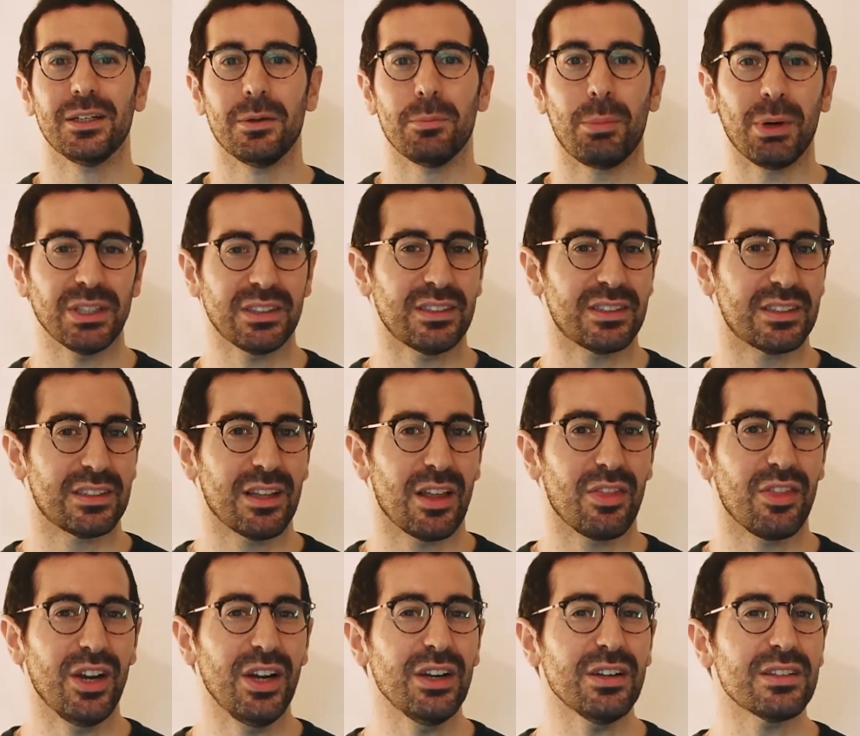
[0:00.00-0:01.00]
But
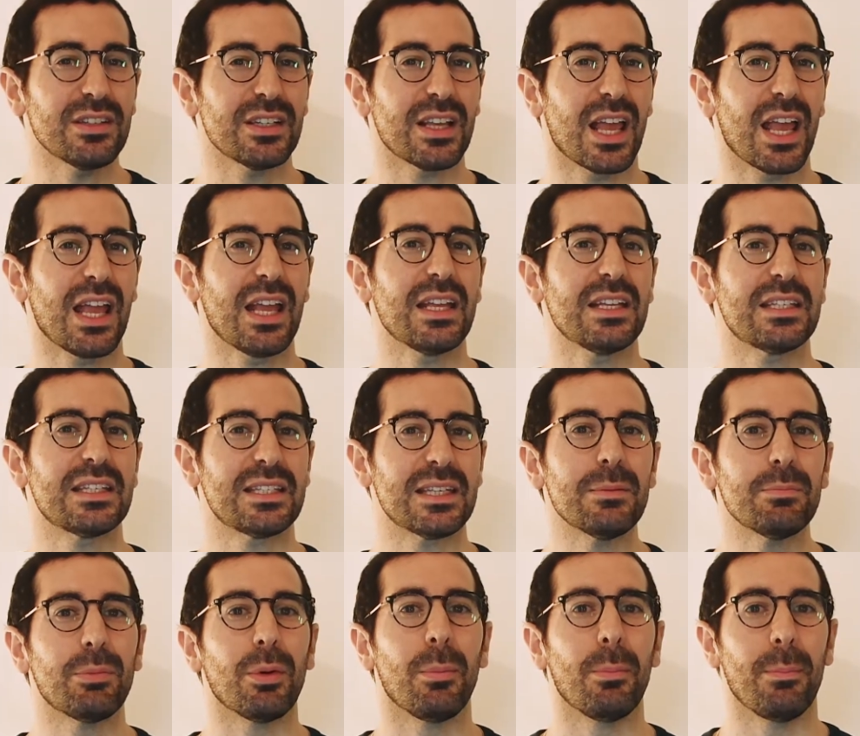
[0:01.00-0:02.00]
there's a
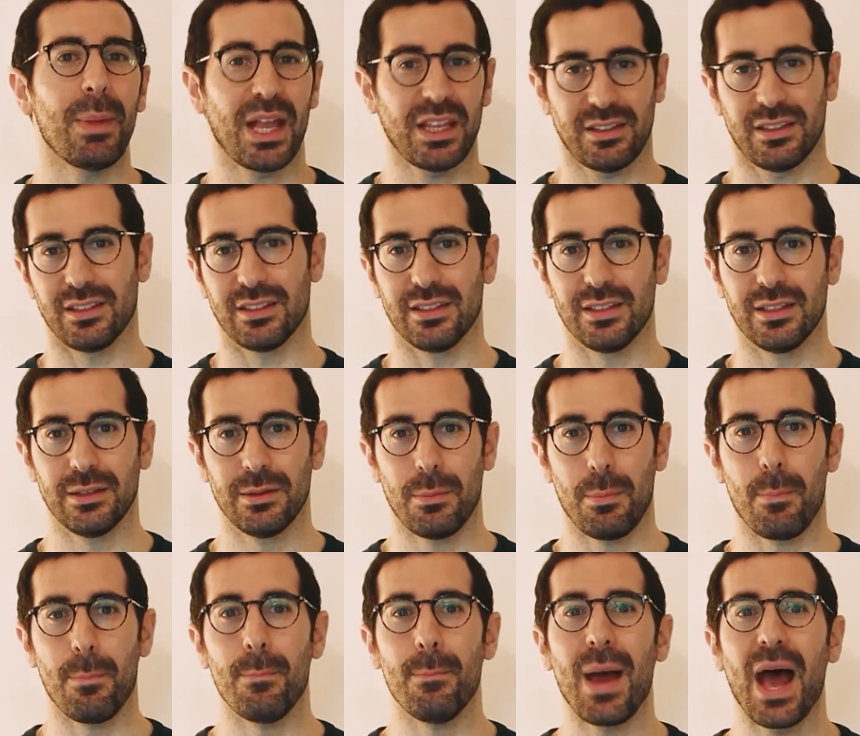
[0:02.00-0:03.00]
simple method
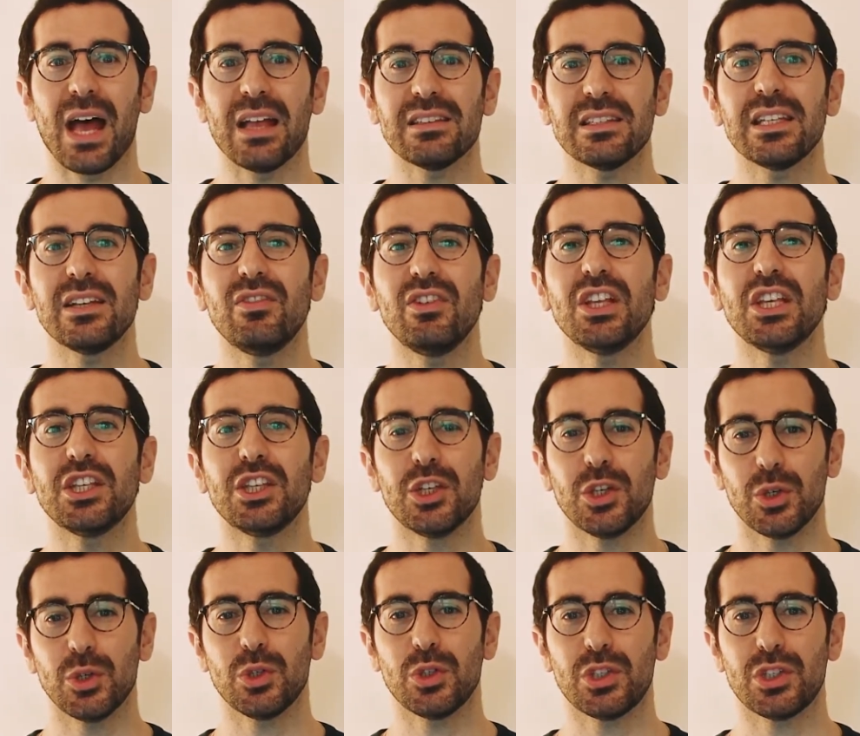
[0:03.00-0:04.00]
massively
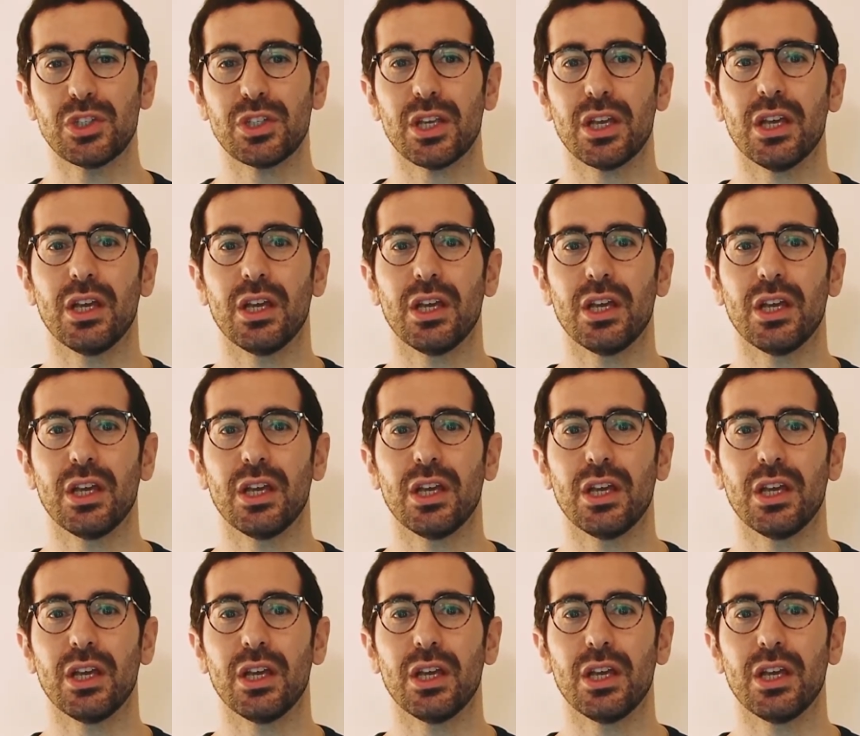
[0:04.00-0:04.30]
used